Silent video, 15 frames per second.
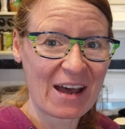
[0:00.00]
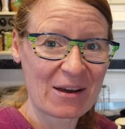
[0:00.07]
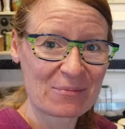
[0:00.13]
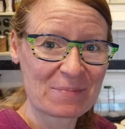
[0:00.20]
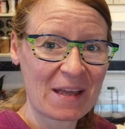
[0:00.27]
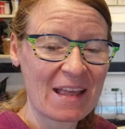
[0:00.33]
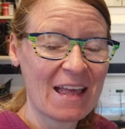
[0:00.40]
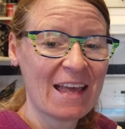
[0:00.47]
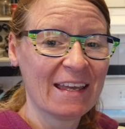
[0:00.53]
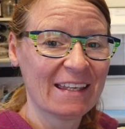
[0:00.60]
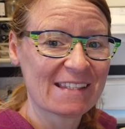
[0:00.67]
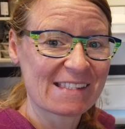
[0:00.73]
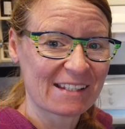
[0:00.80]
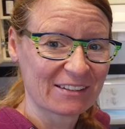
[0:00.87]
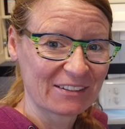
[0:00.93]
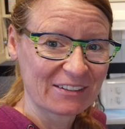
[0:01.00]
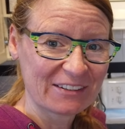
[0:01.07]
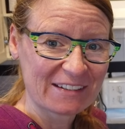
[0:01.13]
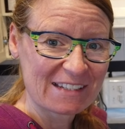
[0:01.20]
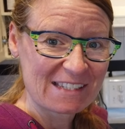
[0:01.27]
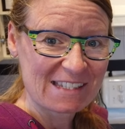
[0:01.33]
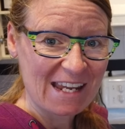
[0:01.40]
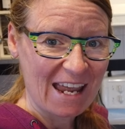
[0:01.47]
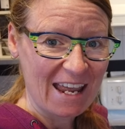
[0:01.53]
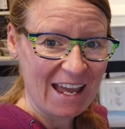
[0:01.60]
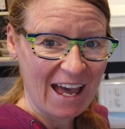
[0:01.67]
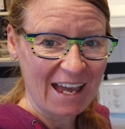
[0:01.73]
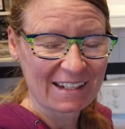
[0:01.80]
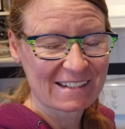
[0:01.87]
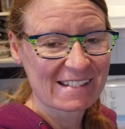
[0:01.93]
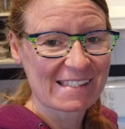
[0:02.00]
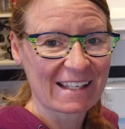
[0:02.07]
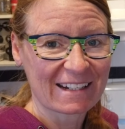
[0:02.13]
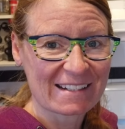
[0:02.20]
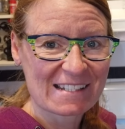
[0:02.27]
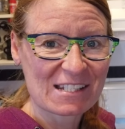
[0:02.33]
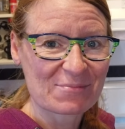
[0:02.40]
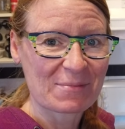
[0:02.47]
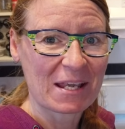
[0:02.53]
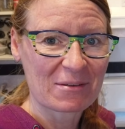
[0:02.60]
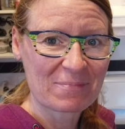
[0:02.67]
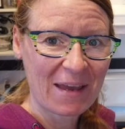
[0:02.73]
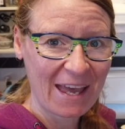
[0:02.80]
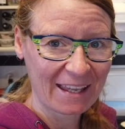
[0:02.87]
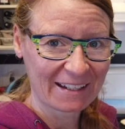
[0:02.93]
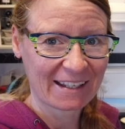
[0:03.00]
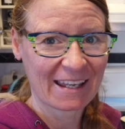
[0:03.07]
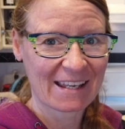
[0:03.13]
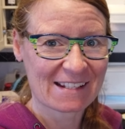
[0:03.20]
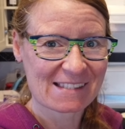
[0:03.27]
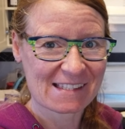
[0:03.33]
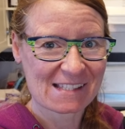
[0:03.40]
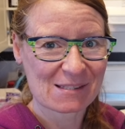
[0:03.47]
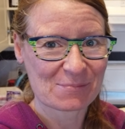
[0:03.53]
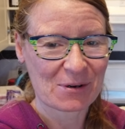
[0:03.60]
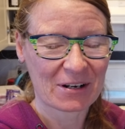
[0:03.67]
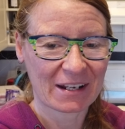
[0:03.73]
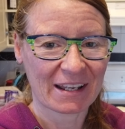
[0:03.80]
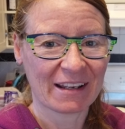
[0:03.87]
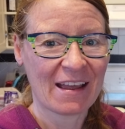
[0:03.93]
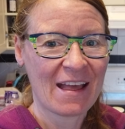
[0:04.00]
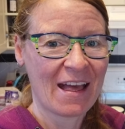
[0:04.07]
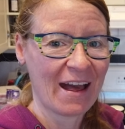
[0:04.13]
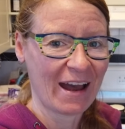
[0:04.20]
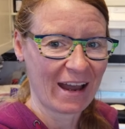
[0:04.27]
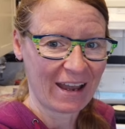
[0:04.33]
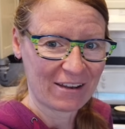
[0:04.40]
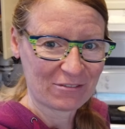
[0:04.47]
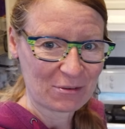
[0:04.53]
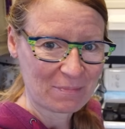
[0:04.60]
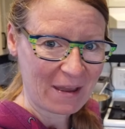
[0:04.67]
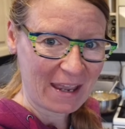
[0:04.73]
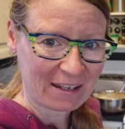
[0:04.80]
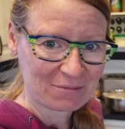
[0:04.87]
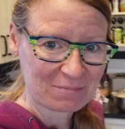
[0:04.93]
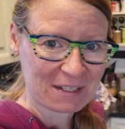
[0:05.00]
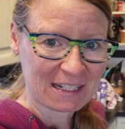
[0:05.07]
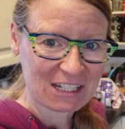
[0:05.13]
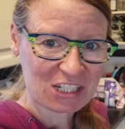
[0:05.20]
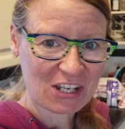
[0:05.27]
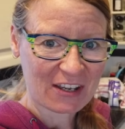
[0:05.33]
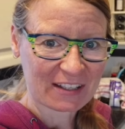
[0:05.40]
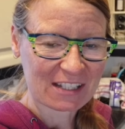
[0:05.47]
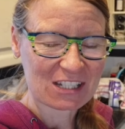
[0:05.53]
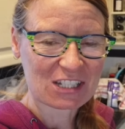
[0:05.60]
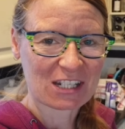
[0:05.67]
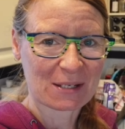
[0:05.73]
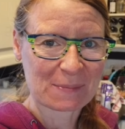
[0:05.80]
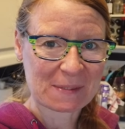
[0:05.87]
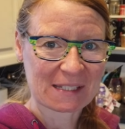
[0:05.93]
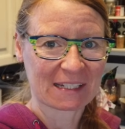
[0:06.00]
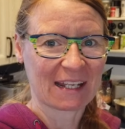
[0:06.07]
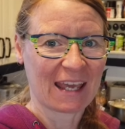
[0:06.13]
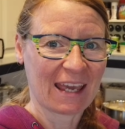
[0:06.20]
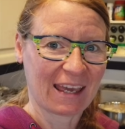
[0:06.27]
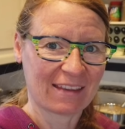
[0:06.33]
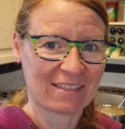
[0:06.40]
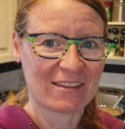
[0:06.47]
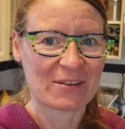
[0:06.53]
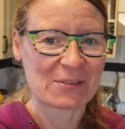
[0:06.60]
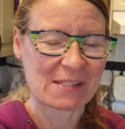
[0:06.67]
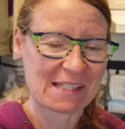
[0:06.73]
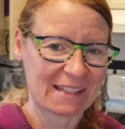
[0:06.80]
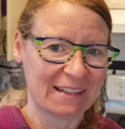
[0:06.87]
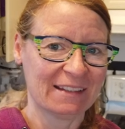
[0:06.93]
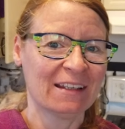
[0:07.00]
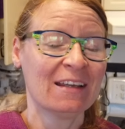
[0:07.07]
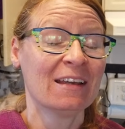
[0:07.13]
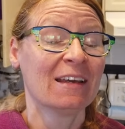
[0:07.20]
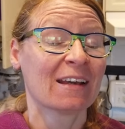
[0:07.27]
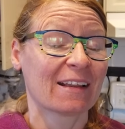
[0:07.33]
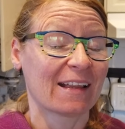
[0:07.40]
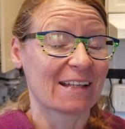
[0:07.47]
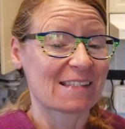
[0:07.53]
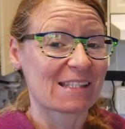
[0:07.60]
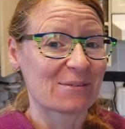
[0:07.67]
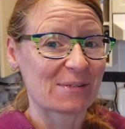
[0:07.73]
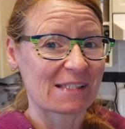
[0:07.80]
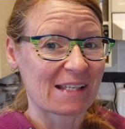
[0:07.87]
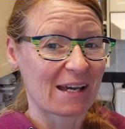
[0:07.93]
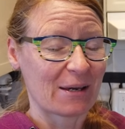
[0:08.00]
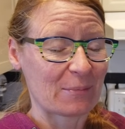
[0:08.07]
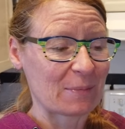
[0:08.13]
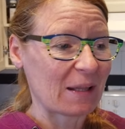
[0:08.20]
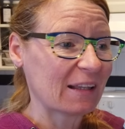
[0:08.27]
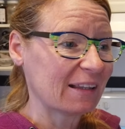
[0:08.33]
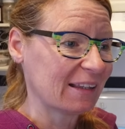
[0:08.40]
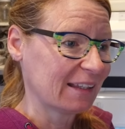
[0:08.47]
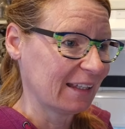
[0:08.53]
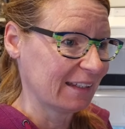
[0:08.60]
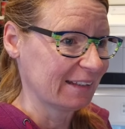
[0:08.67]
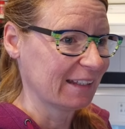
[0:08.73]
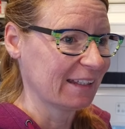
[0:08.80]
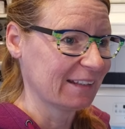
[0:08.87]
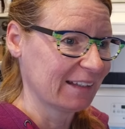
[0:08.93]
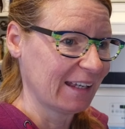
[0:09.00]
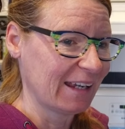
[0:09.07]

up, it's a good day. I decided to make pancakes this morning. I have a bag of mini chocolate chips, gonna add those in. Clancy was up late, late,